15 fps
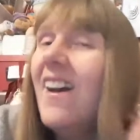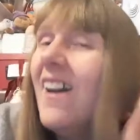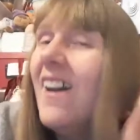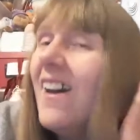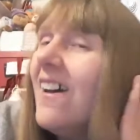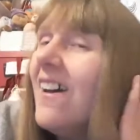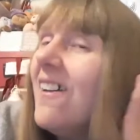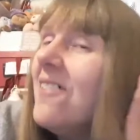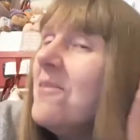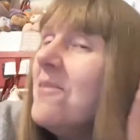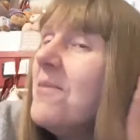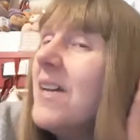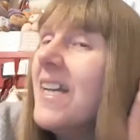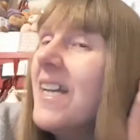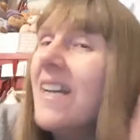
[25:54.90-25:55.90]

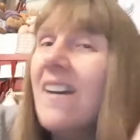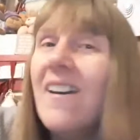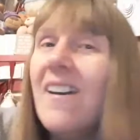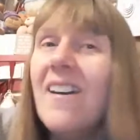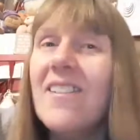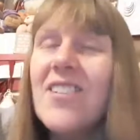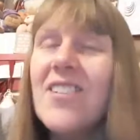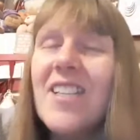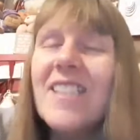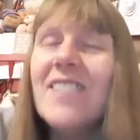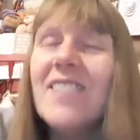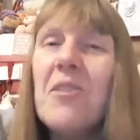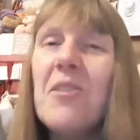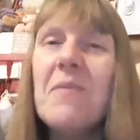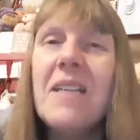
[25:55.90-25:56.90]
Oh my gosh, it's
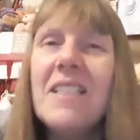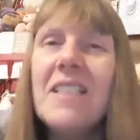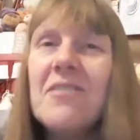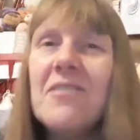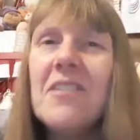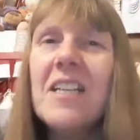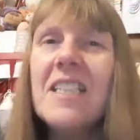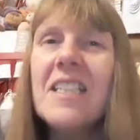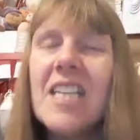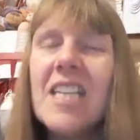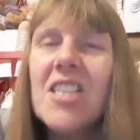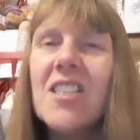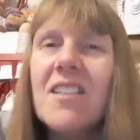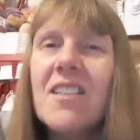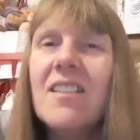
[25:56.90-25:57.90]
not a medical
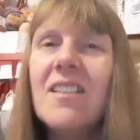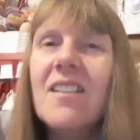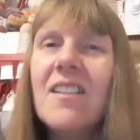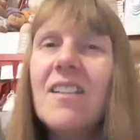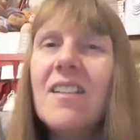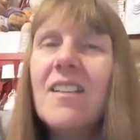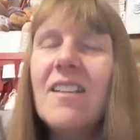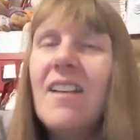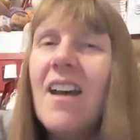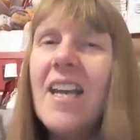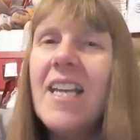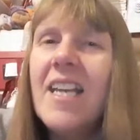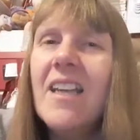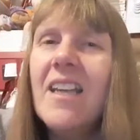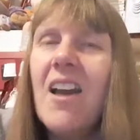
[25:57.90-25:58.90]
condition.
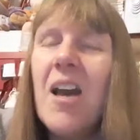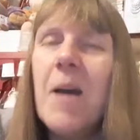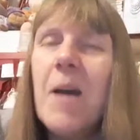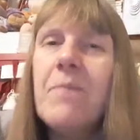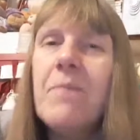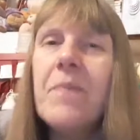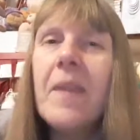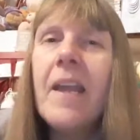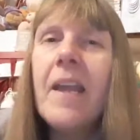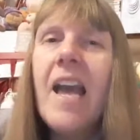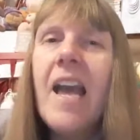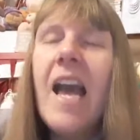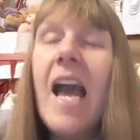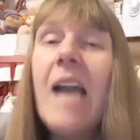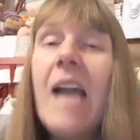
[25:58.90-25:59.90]
Like,
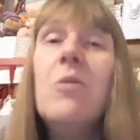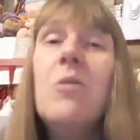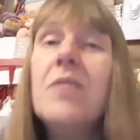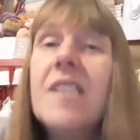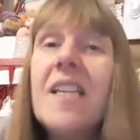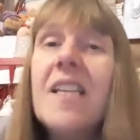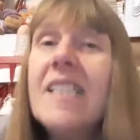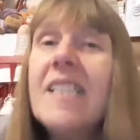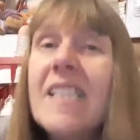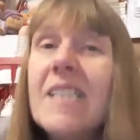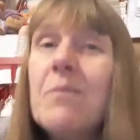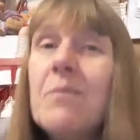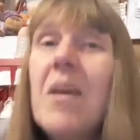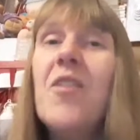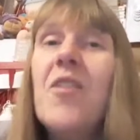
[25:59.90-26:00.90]
and also there's
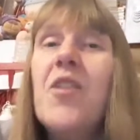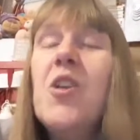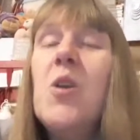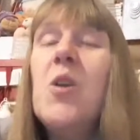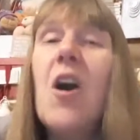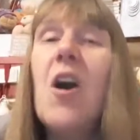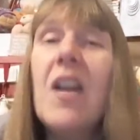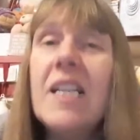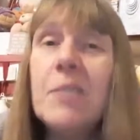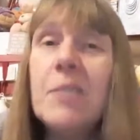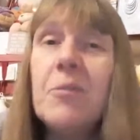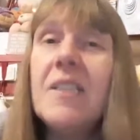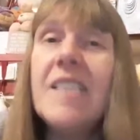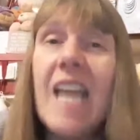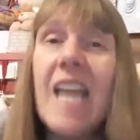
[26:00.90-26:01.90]
this myth that you can't
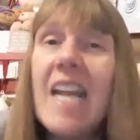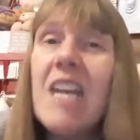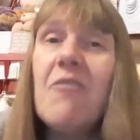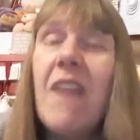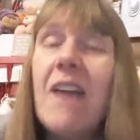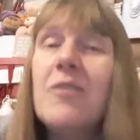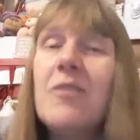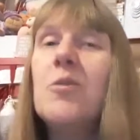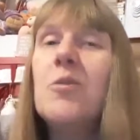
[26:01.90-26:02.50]
experience any arousal